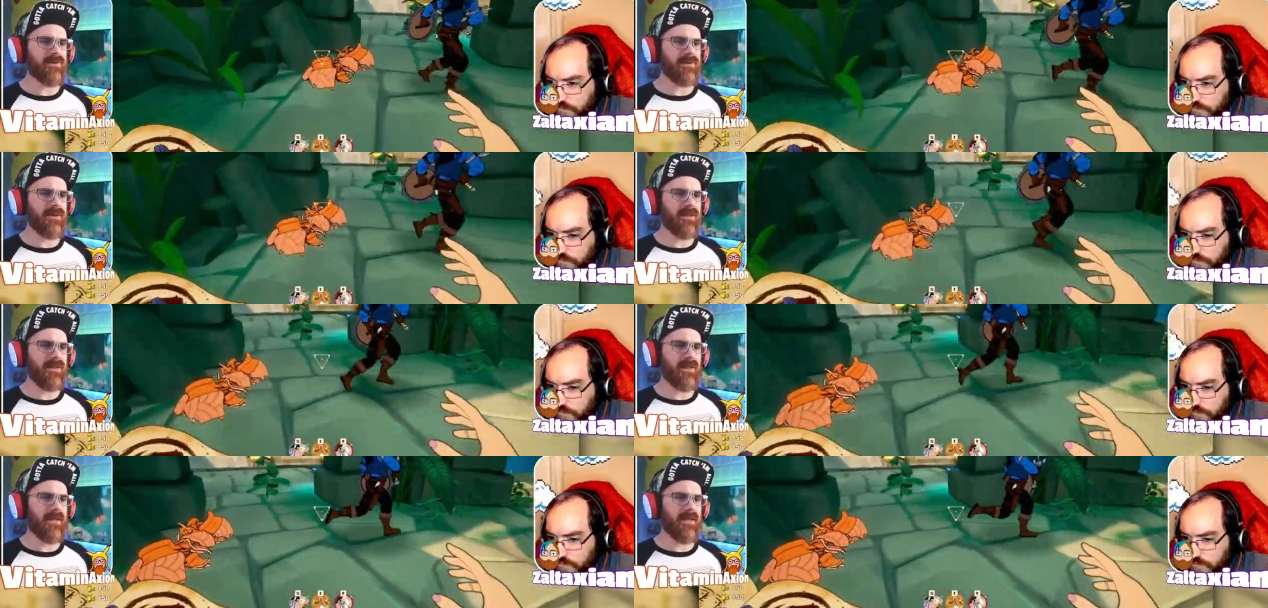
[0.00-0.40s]

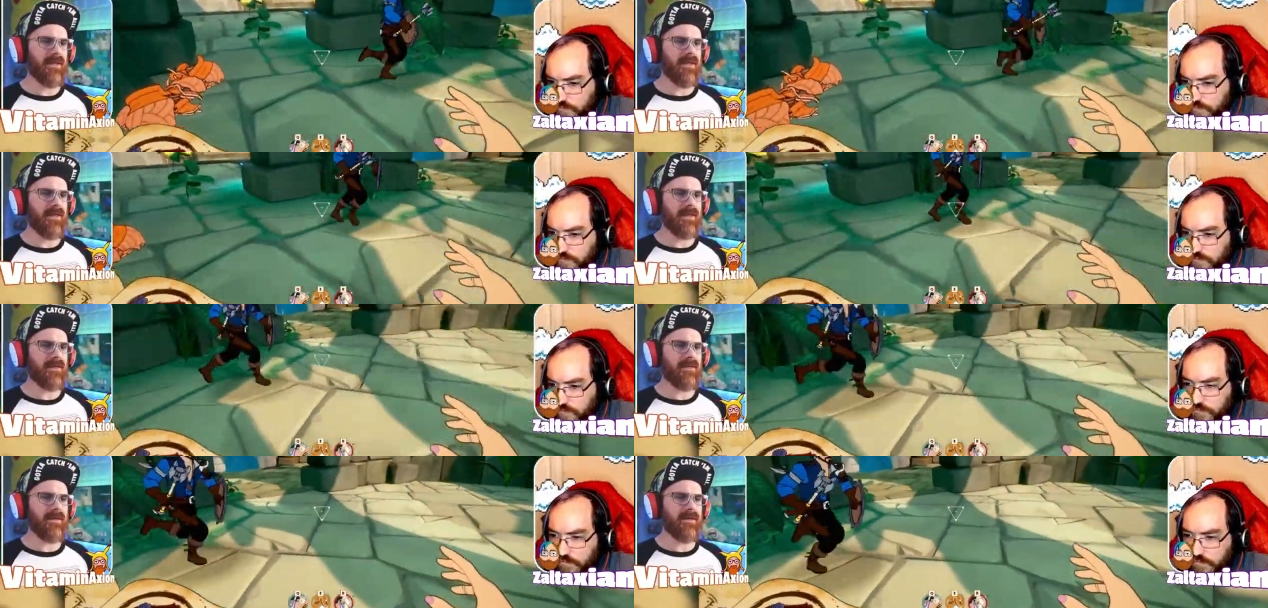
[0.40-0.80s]
Speaker 1: We
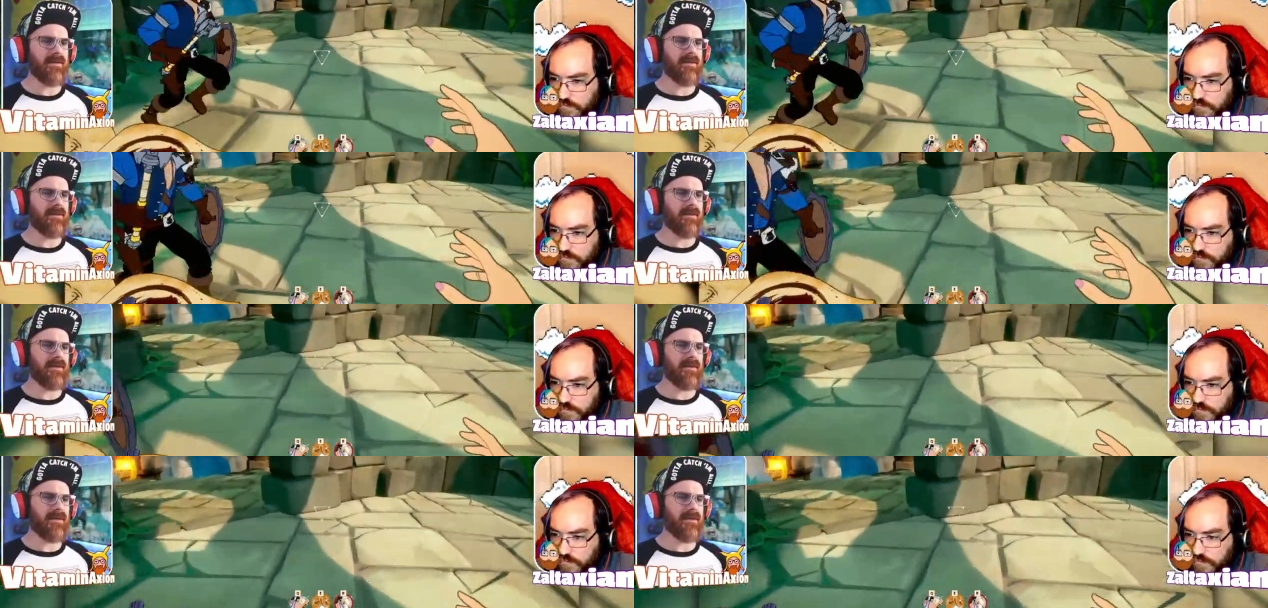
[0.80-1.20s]
got
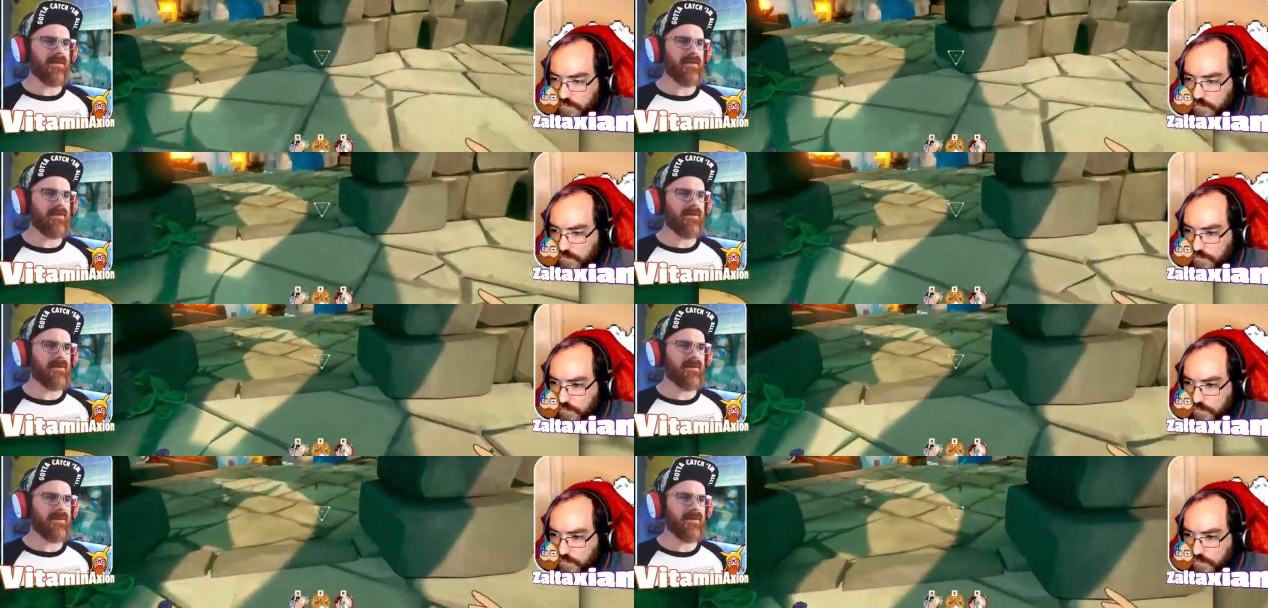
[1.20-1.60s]
nothing to
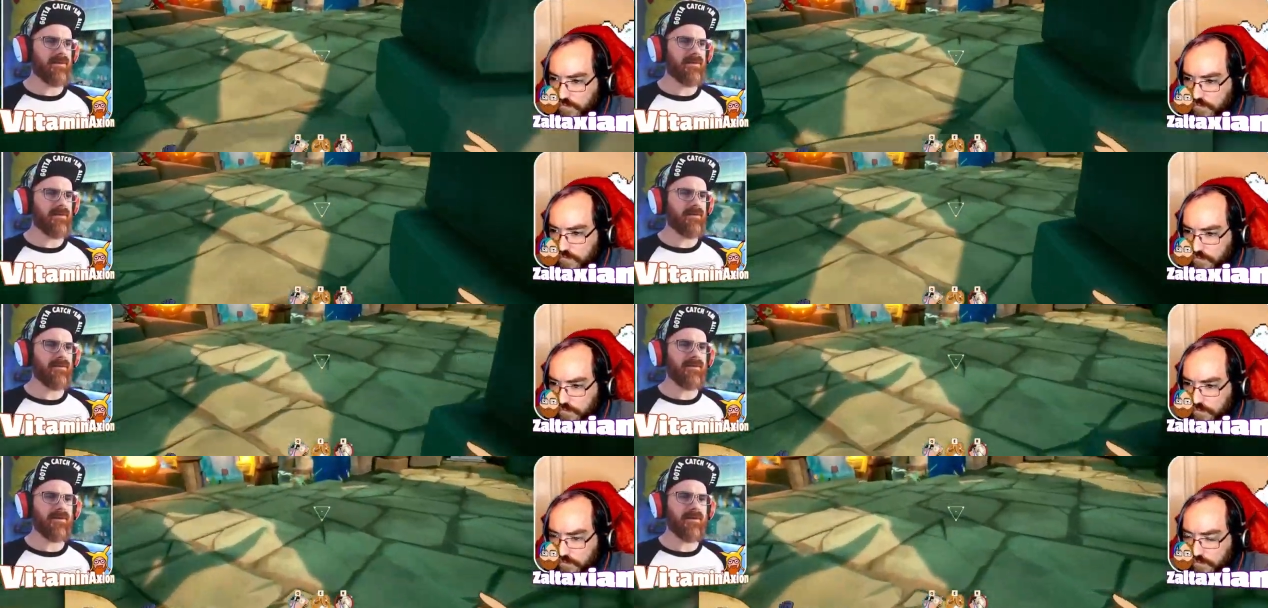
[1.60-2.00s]
kill
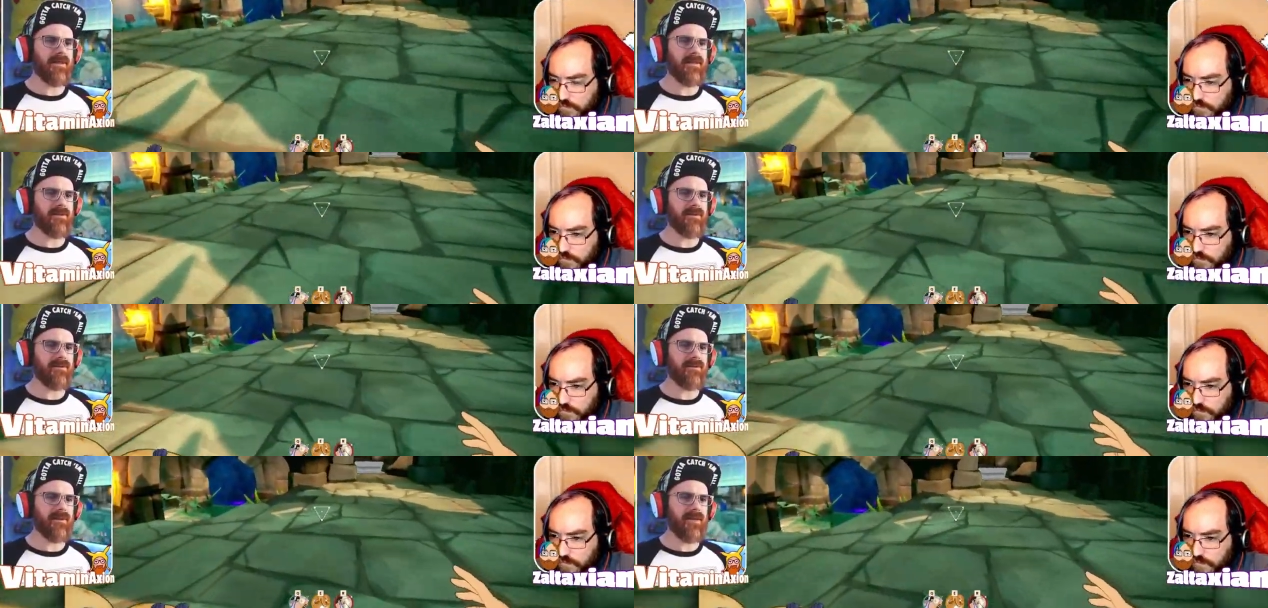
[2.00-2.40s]
though, and
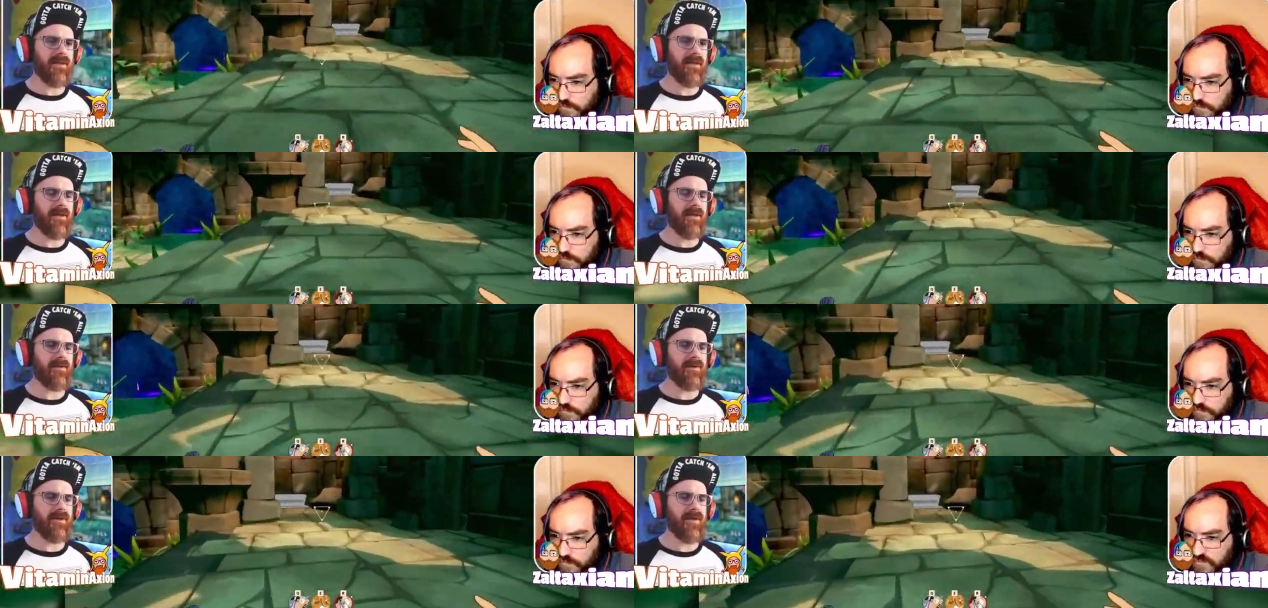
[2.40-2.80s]
that's okay. Oh,
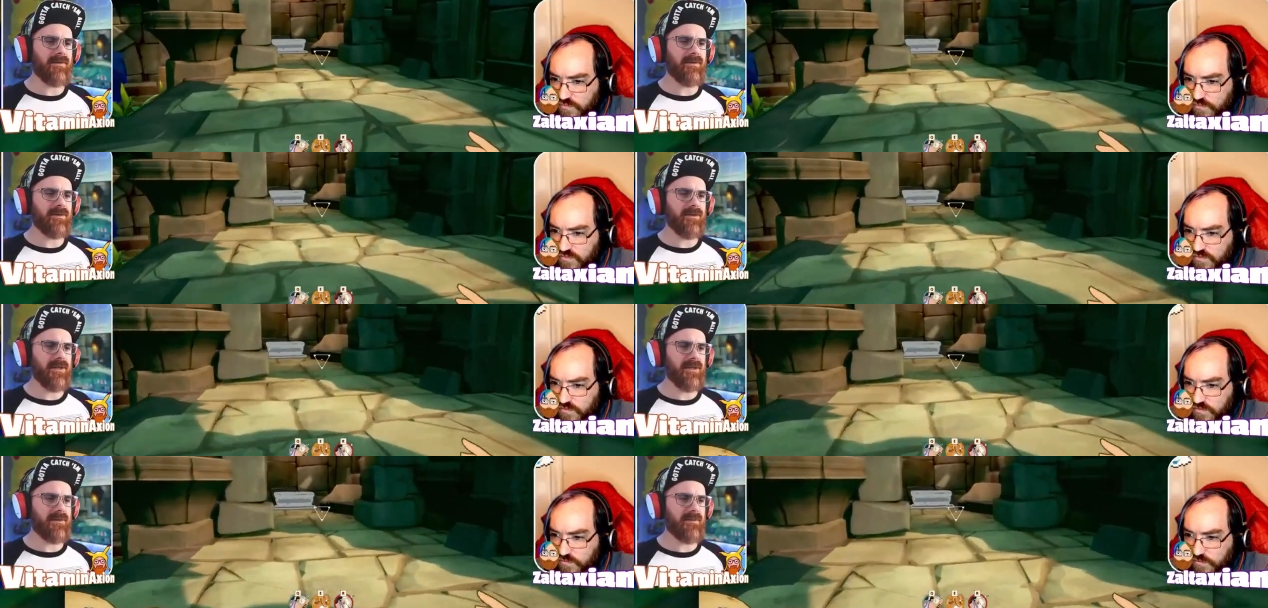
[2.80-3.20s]
another, oh, another
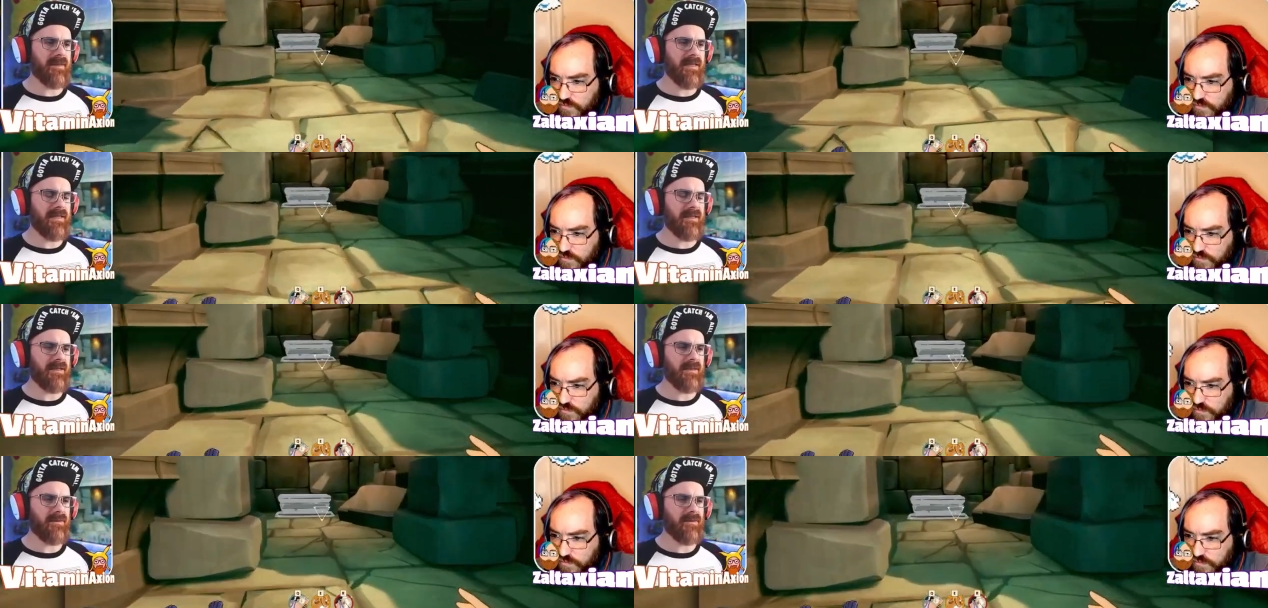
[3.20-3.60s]
chest, chest over
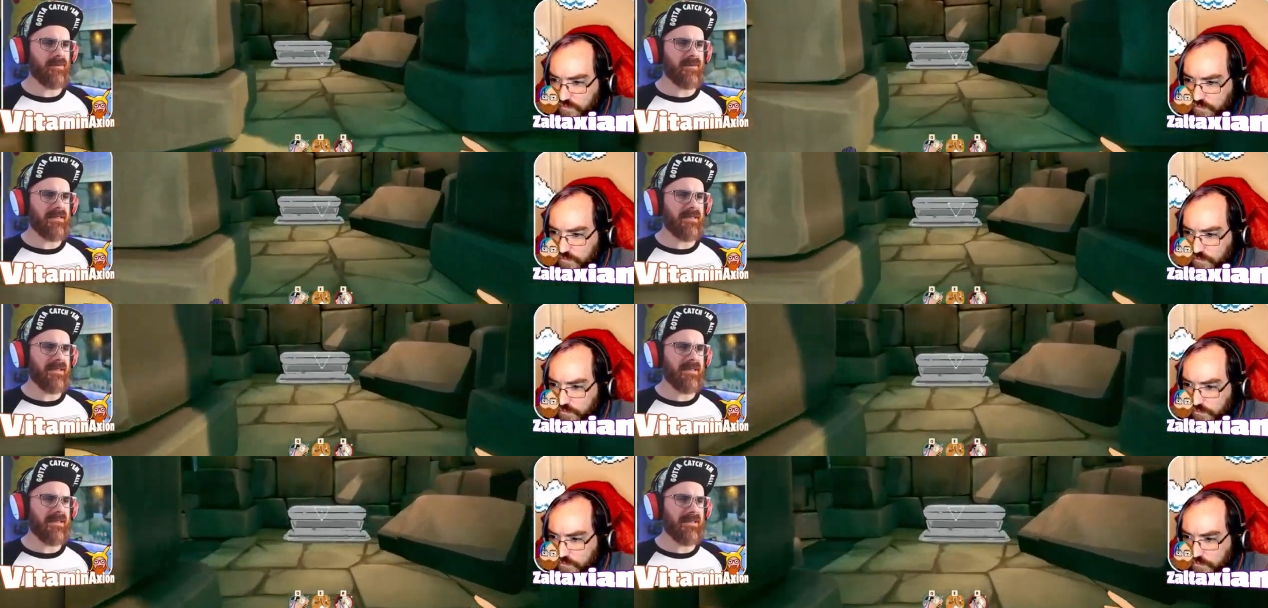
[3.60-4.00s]
here. here.
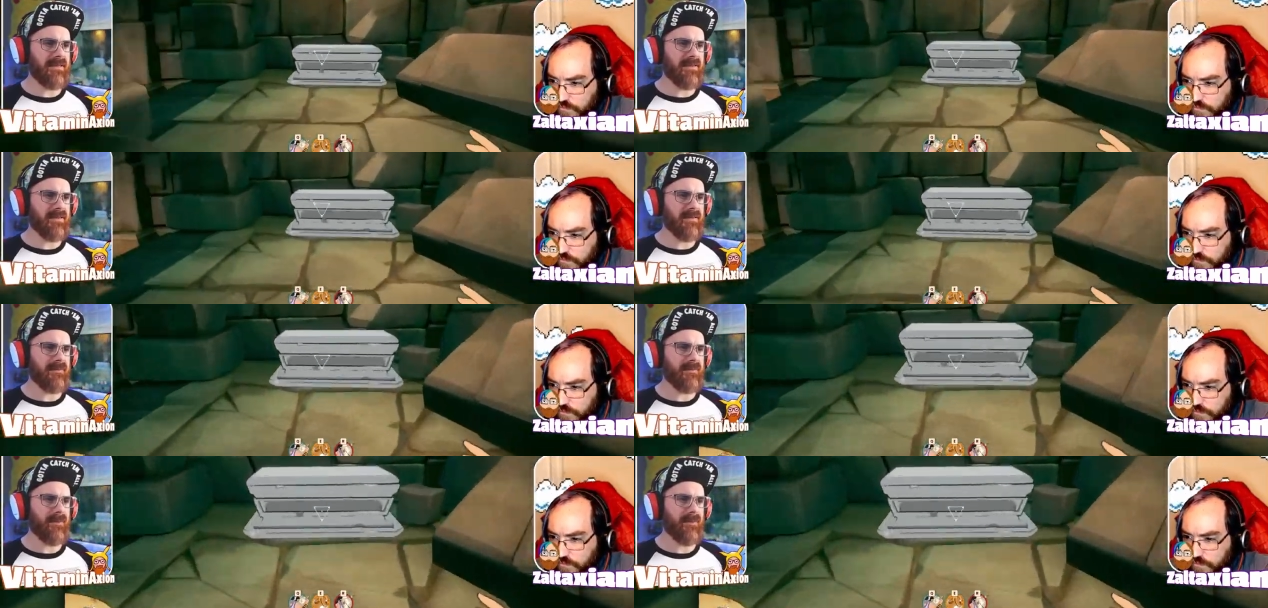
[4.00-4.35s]
What the heck?